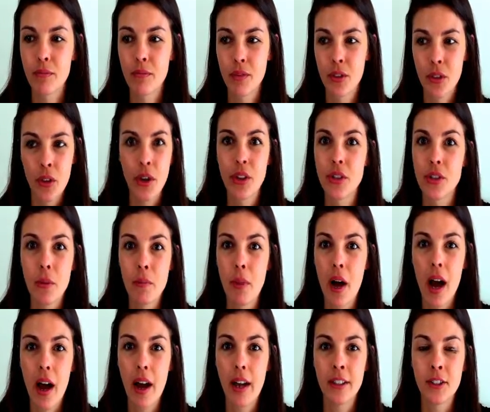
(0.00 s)
those are
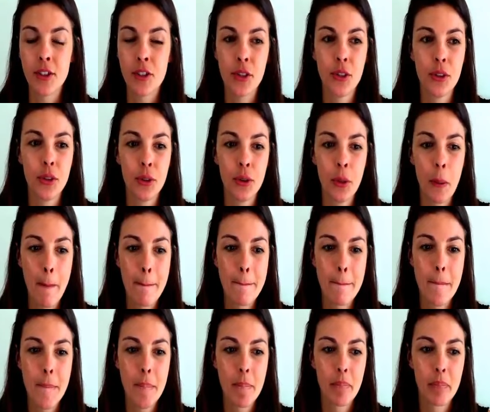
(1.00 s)
my two
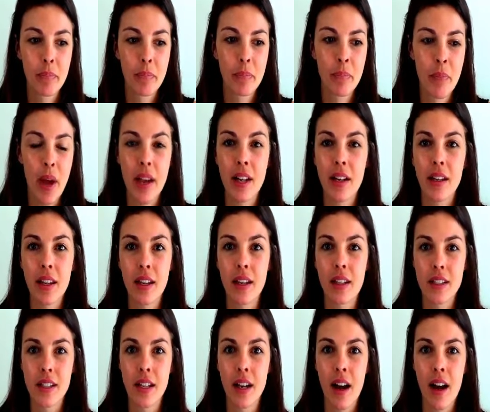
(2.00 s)
main
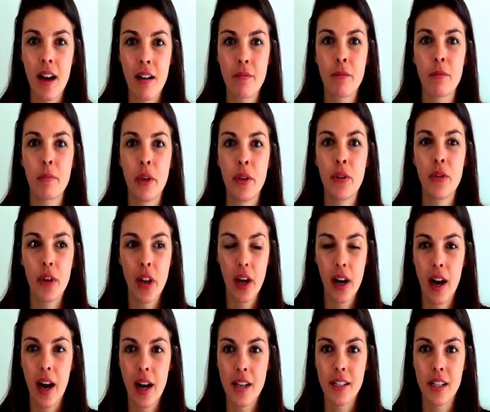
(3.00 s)
things that I've been
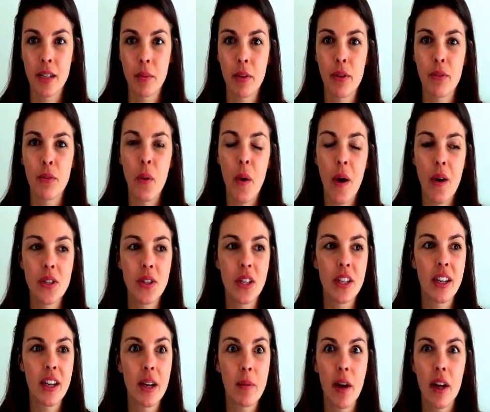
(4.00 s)
realizing. Before, I was
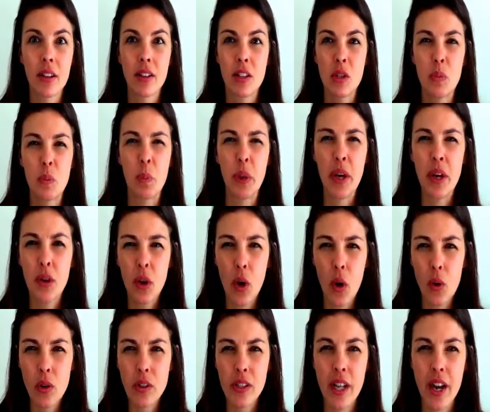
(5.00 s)
thinking about these big
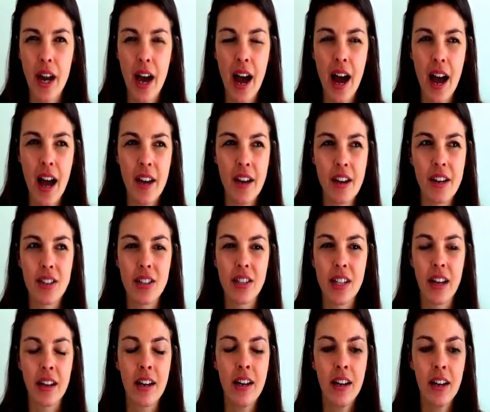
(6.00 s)
goals that I had, and I was
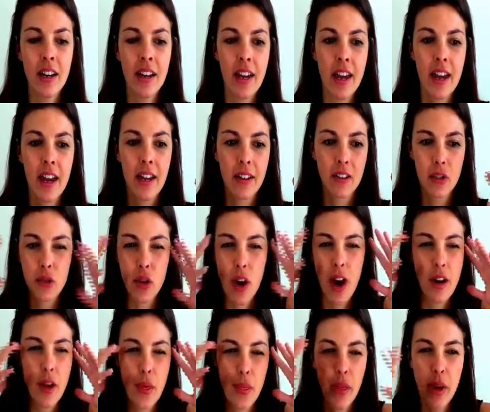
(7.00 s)
like
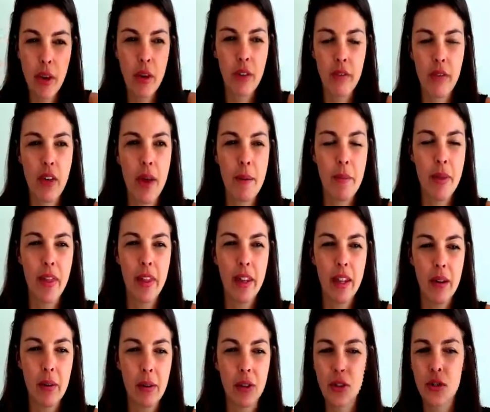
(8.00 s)
trying to think of them, and then
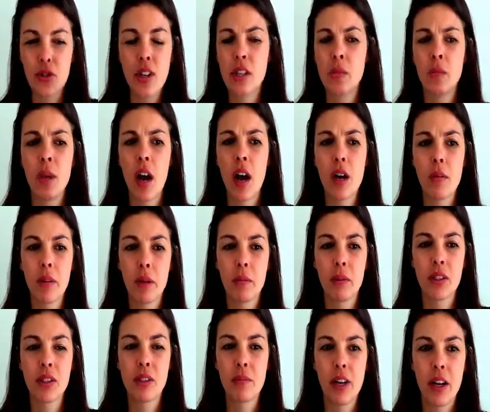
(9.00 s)
they would stress me out a bit,
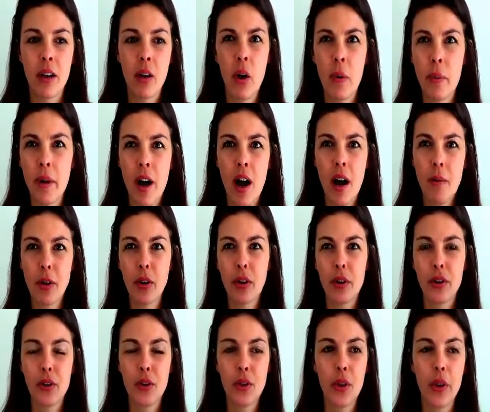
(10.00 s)
because I'm like, oh, but how am I going
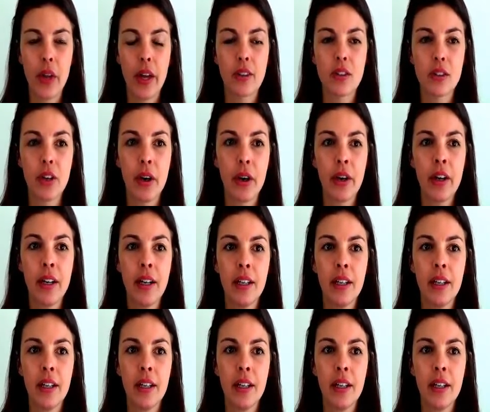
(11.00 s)
to do that? So